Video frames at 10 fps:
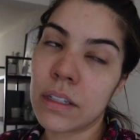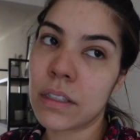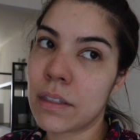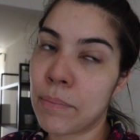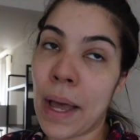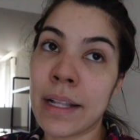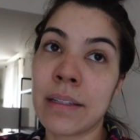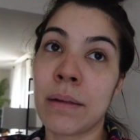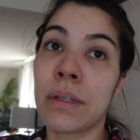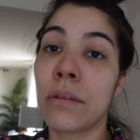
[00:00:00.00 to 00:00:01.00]
It
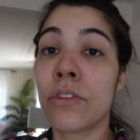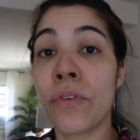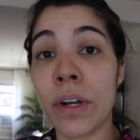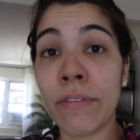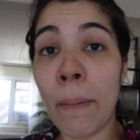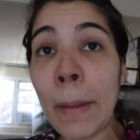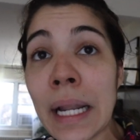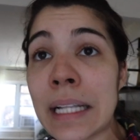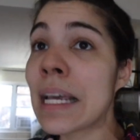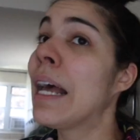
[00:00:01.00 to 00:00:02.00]
depends. Sometimes it's 45
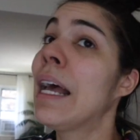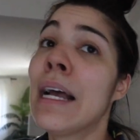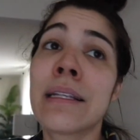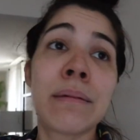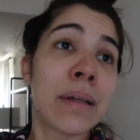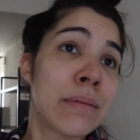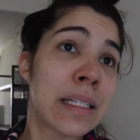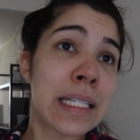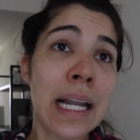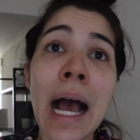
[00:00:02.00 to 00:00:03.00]
minutes, sometimes
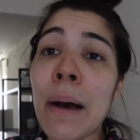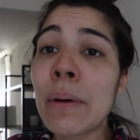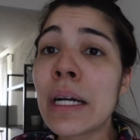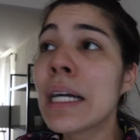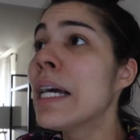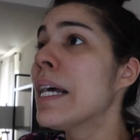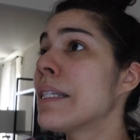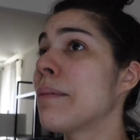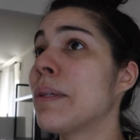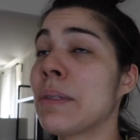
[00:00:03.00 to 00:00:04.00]
it's an hour,
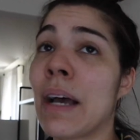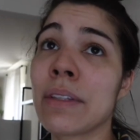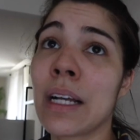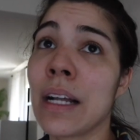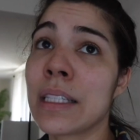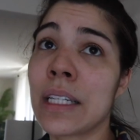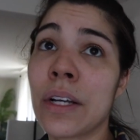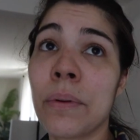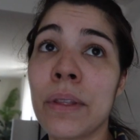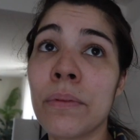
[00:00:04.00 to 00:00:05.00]
sometimes I have to constantly
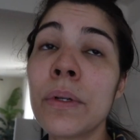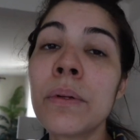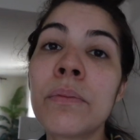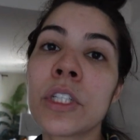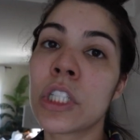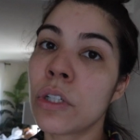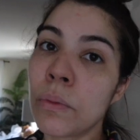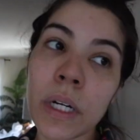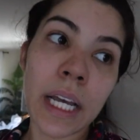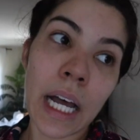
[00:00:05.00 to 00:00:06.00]
go in the room. We're
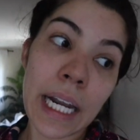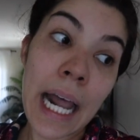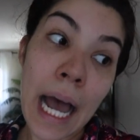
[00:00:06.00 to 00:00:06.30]
still working on